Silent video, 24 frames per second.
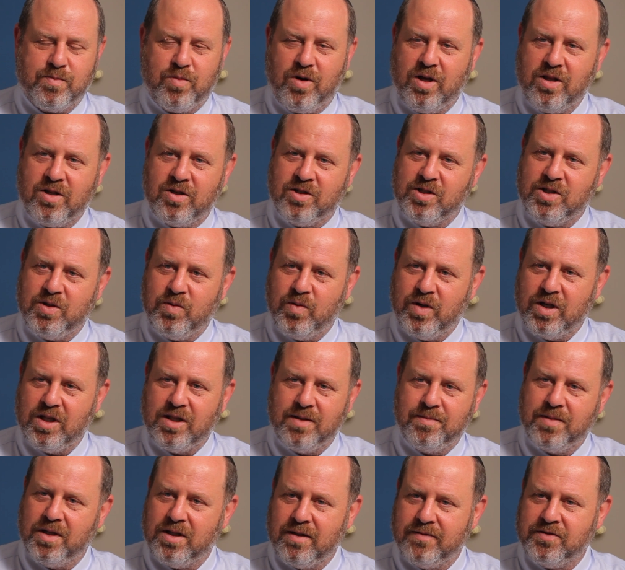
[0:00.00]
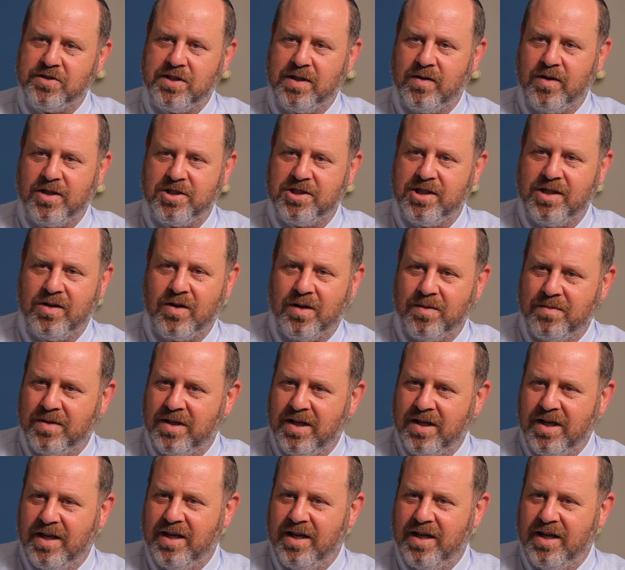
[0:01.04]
brothers doing in the middle of Shir HaShirim?